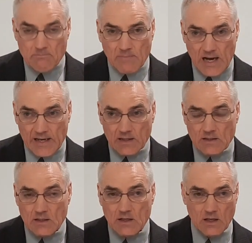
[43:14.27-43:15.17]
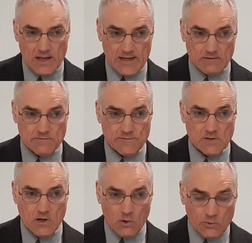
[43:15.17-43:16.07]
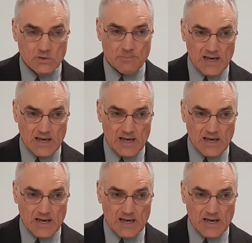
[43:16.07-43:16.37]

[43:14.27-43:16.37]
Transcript: my life? Owned